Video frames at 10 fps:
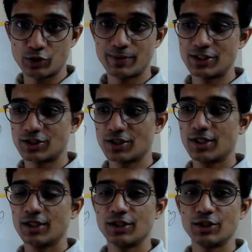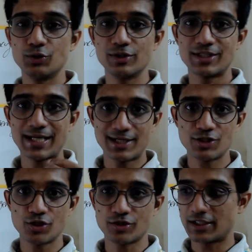which means you'll
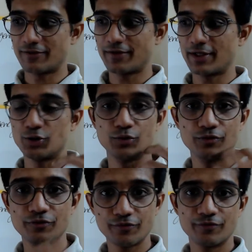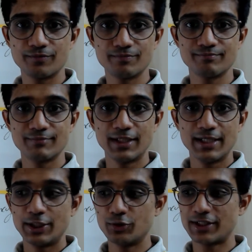challenge yourself and you
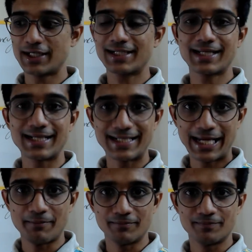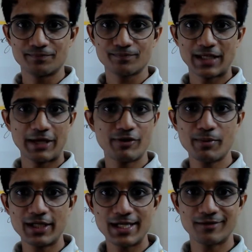take it like a game.
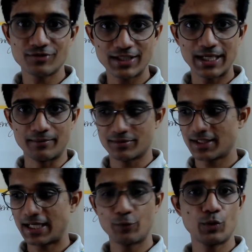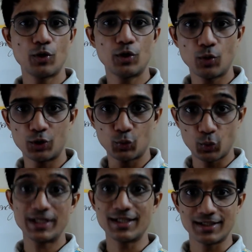Everybody loves games and we all want to
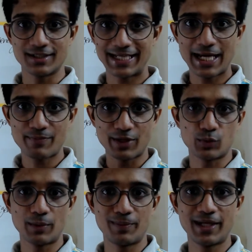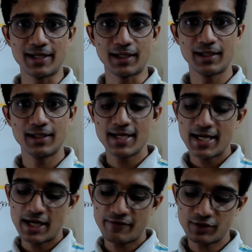win the game that we are playing.
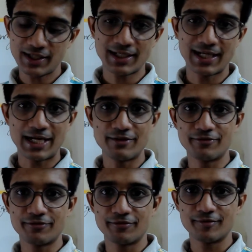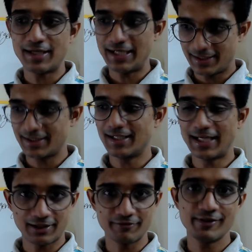If you take life
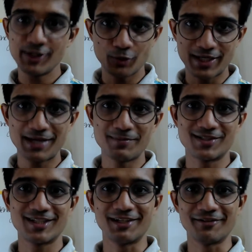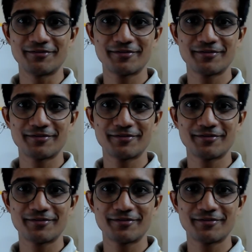like a video game itself,